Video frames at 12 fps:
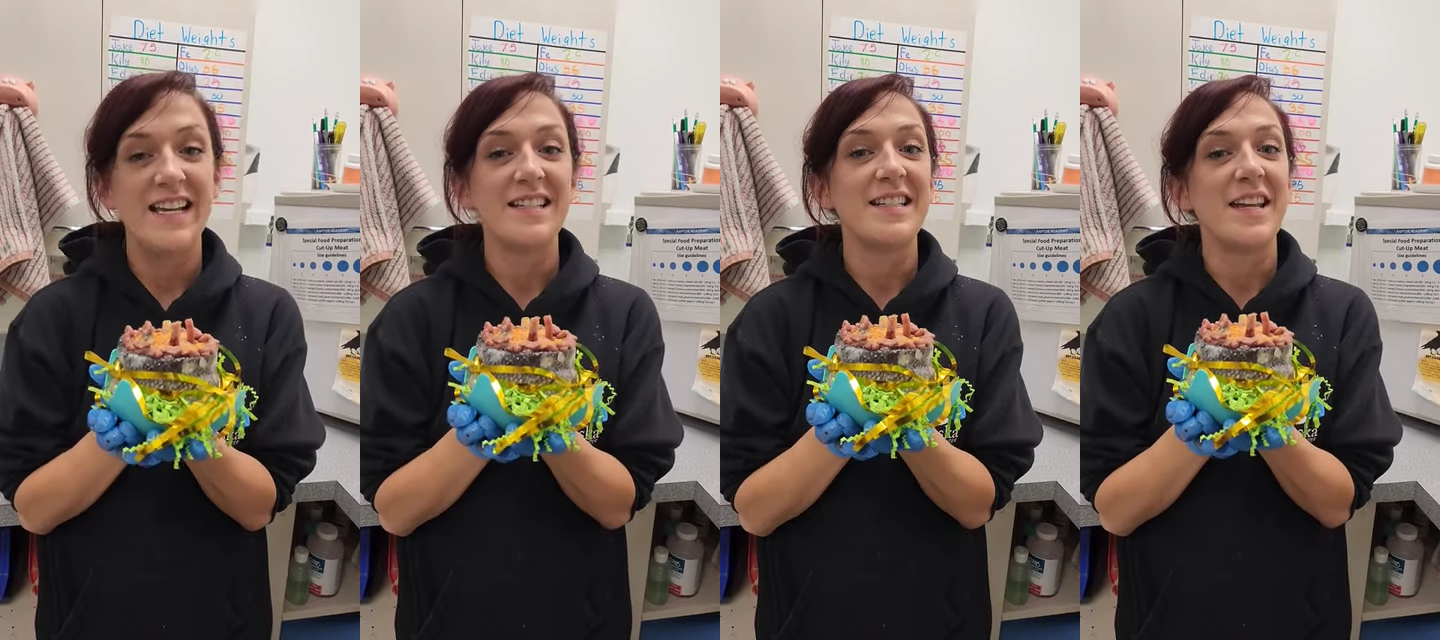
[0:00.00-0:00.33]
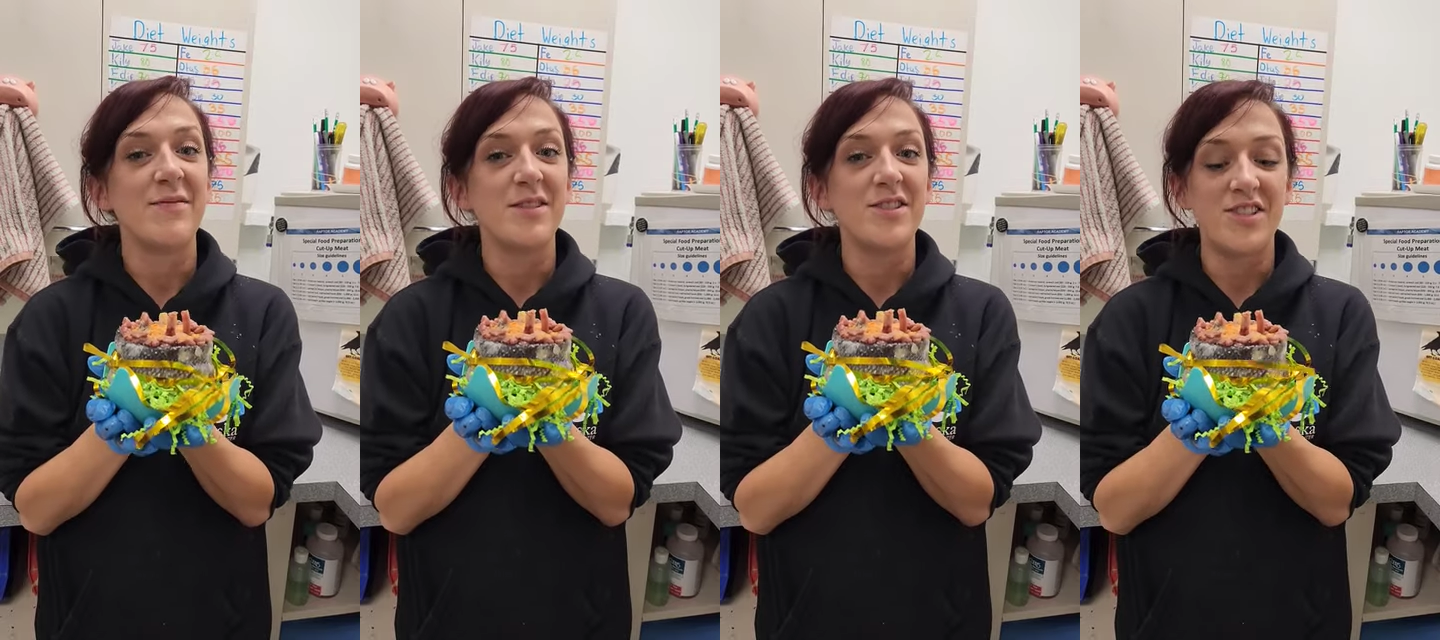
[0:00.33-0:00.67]
His
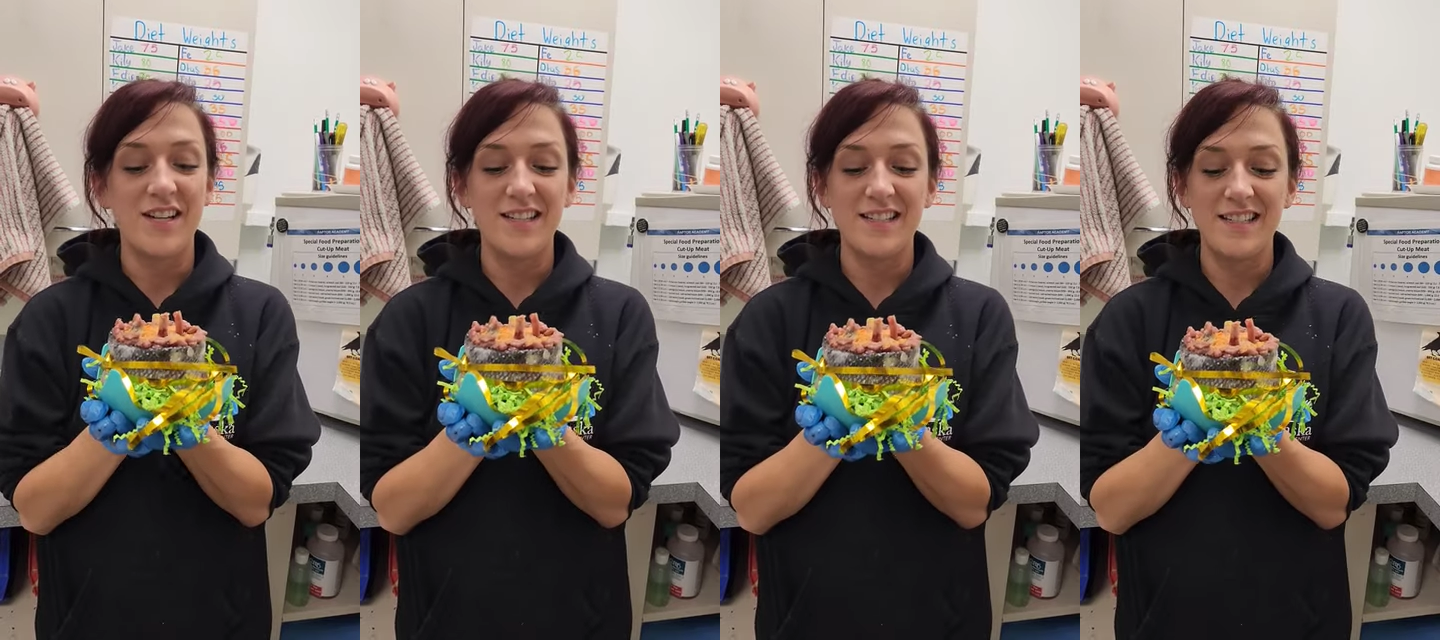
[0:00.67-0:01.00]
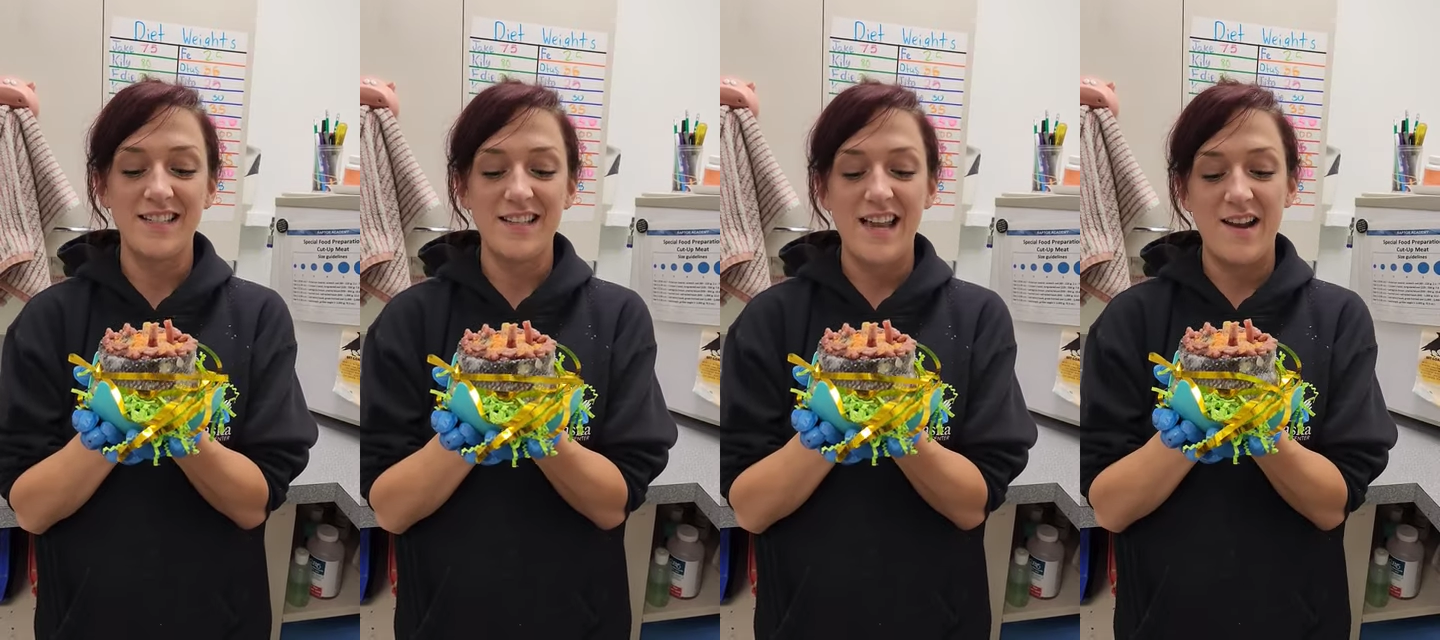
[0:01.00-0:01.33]
name is
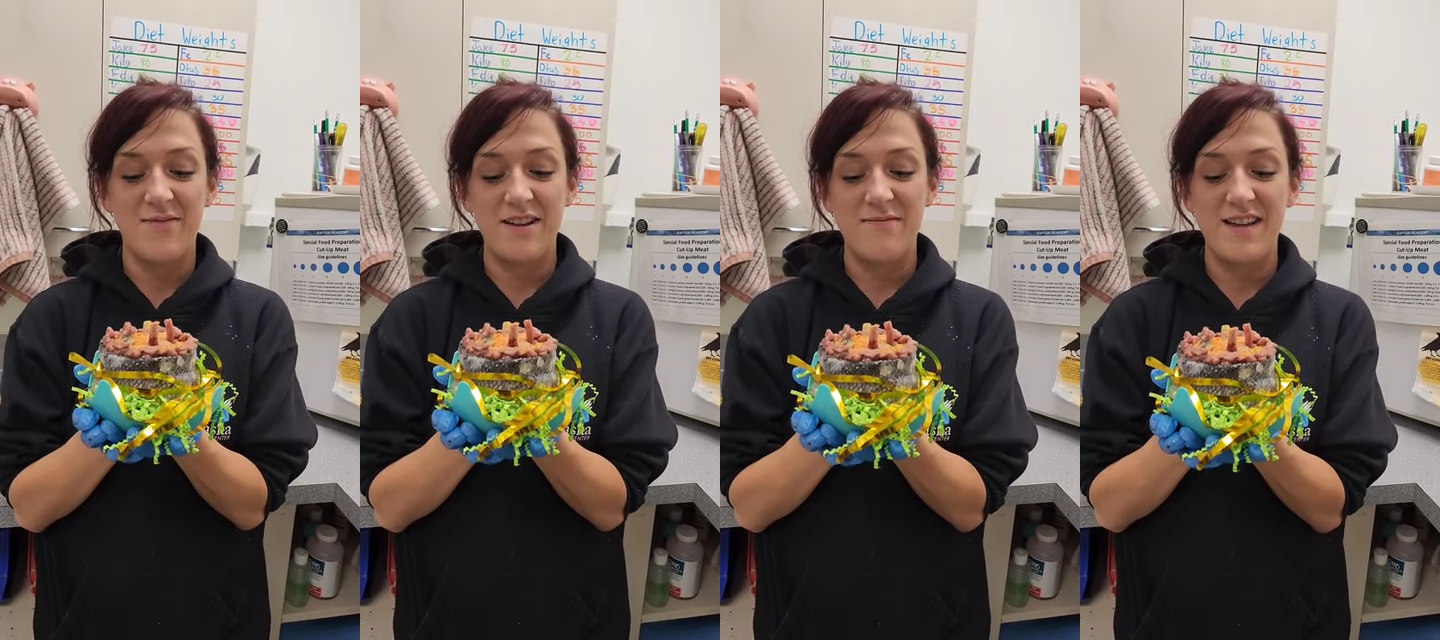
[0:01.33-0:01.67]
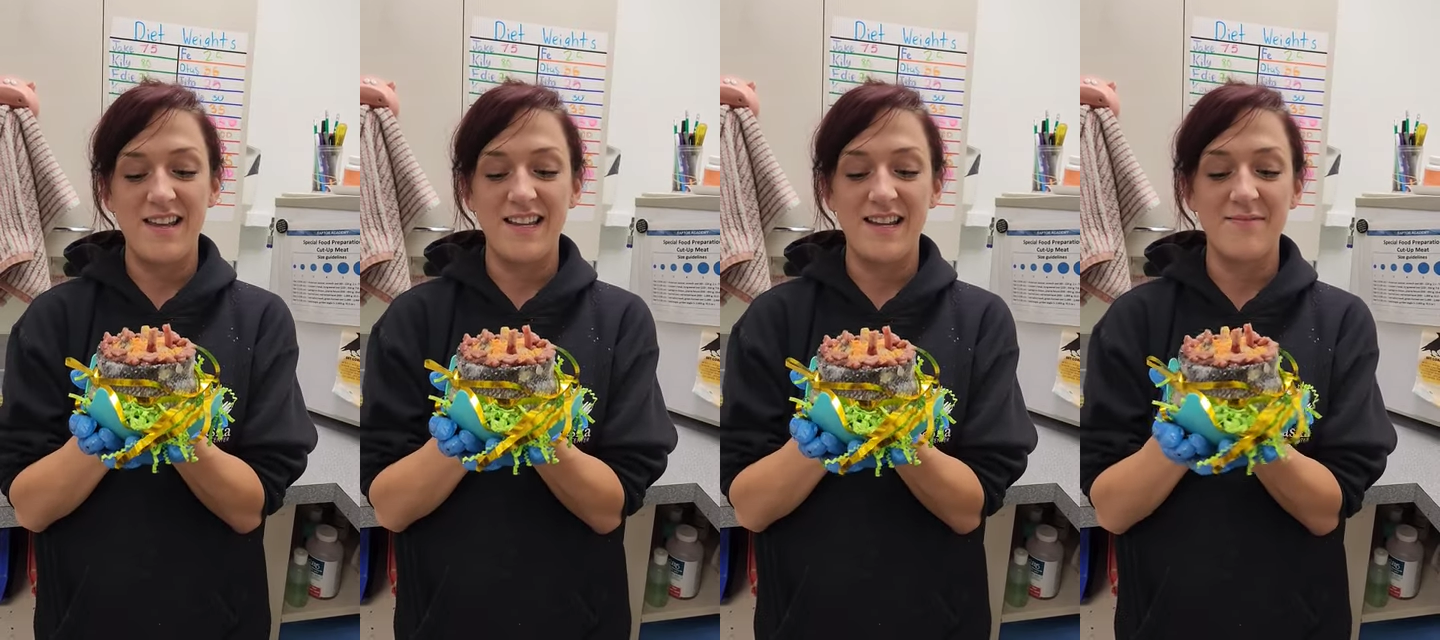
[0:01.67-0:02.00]
Justice, and we
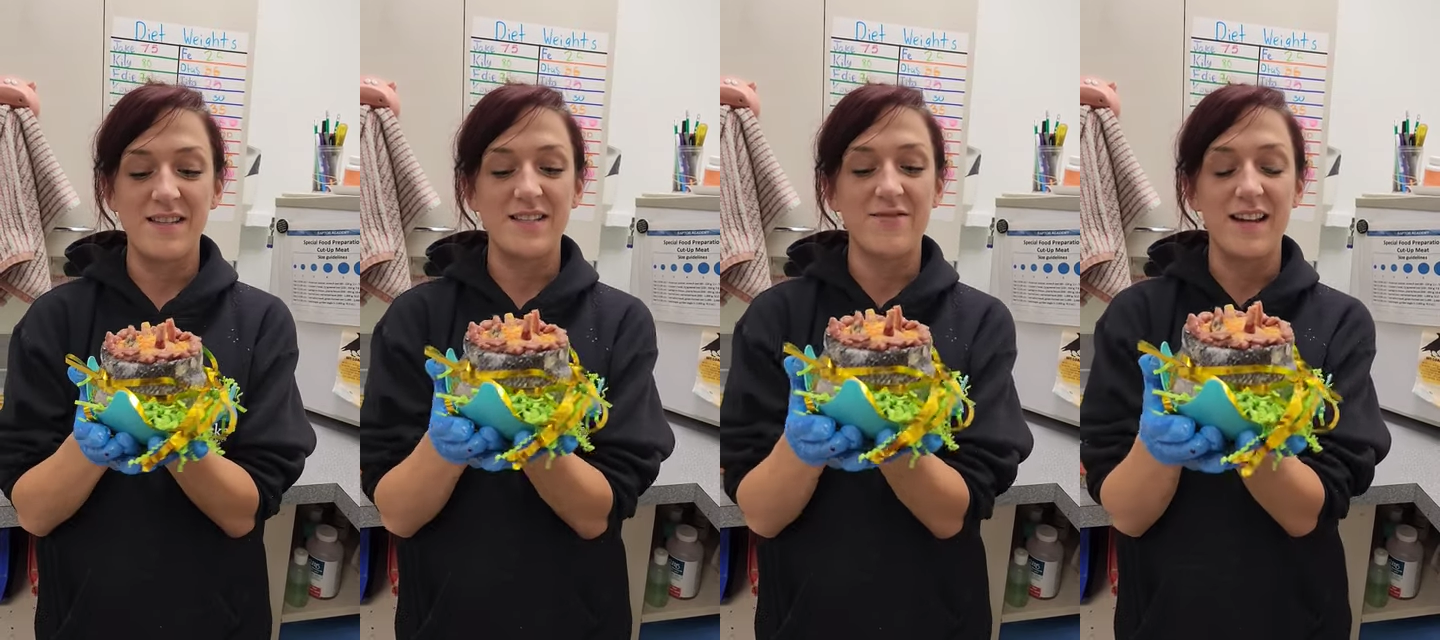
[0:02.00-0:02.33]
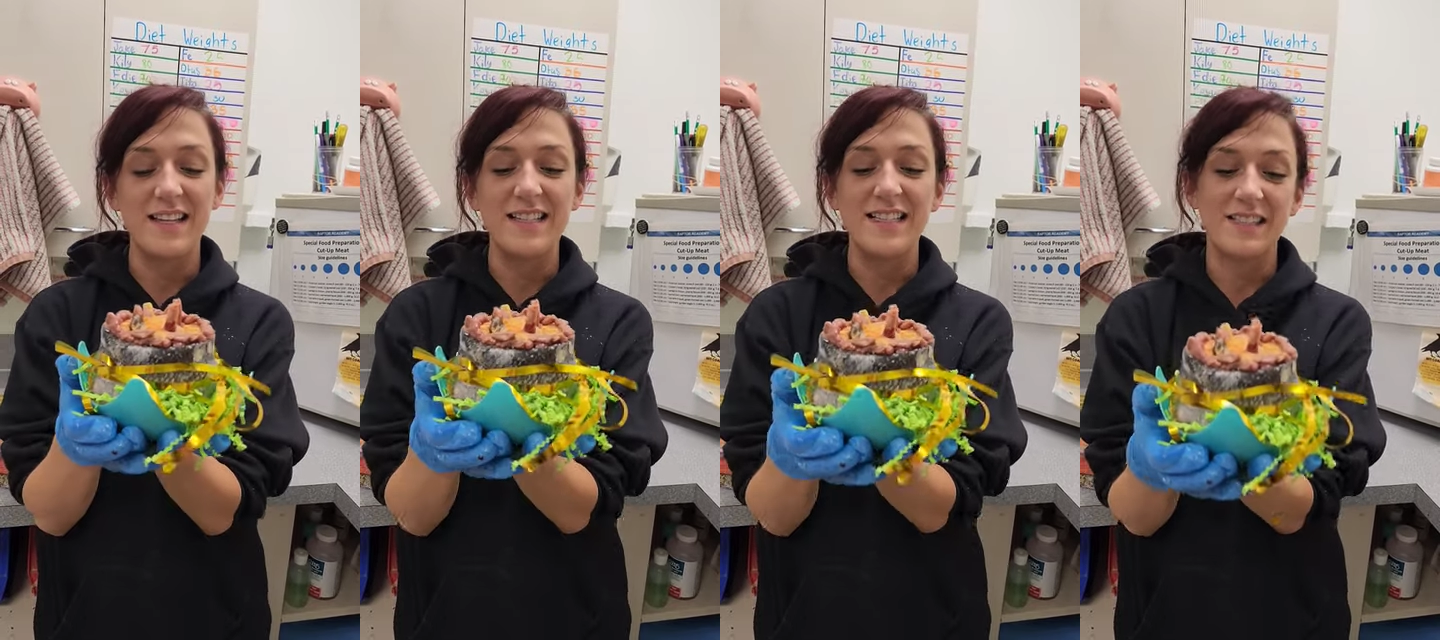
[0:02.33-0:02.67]
made him this
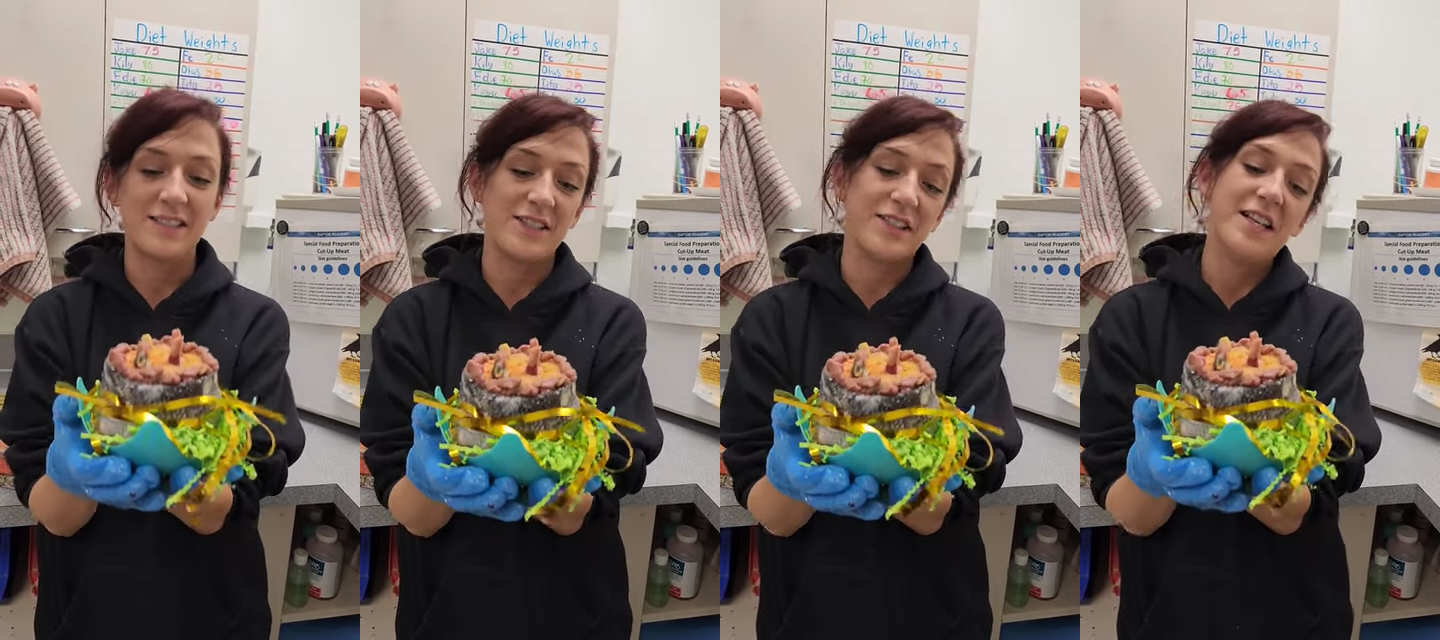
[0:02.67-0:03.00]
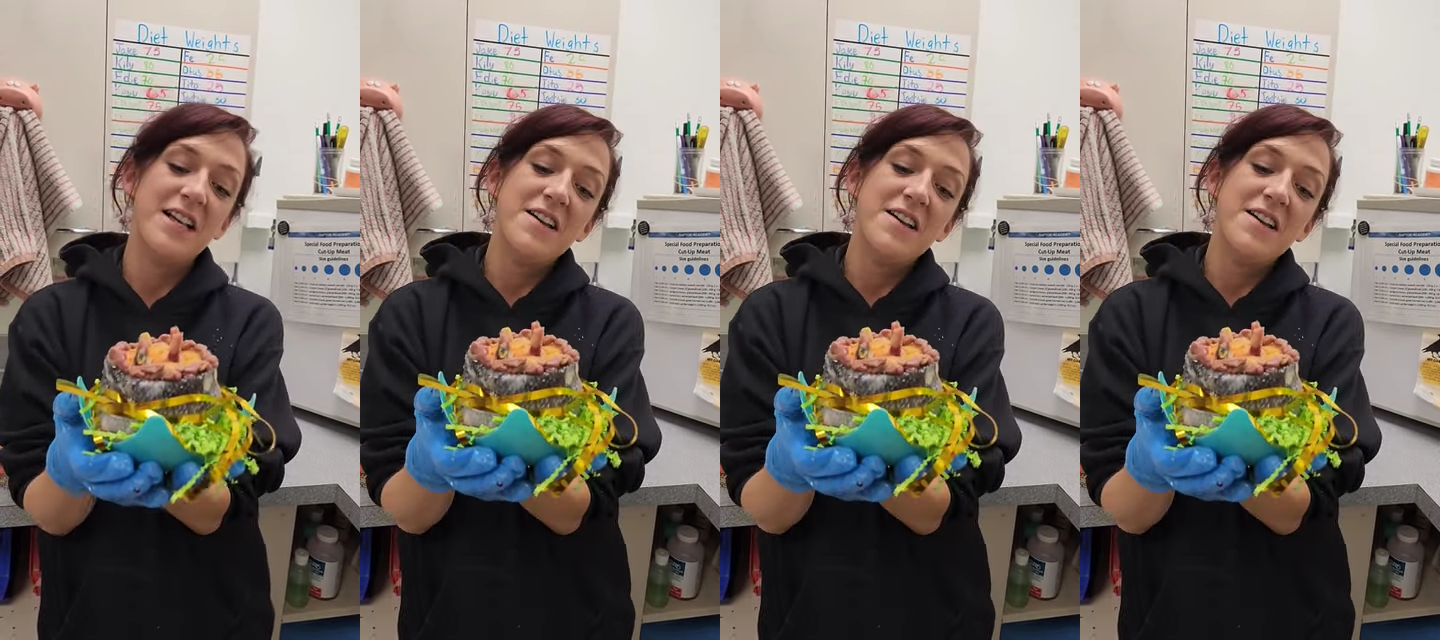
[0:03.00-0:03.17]
fancy little